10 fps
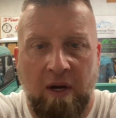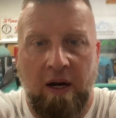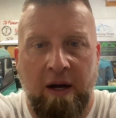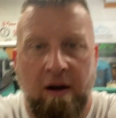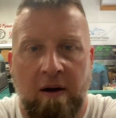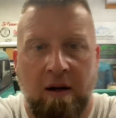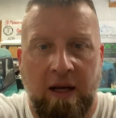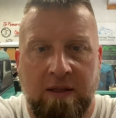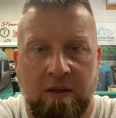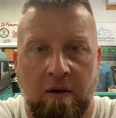right here
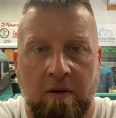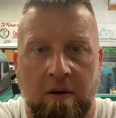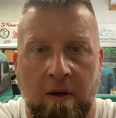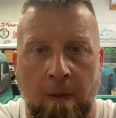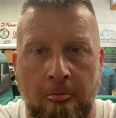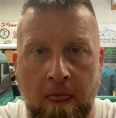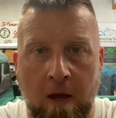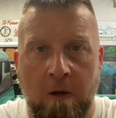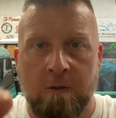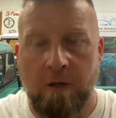like so.
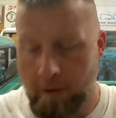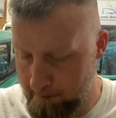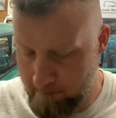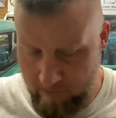So,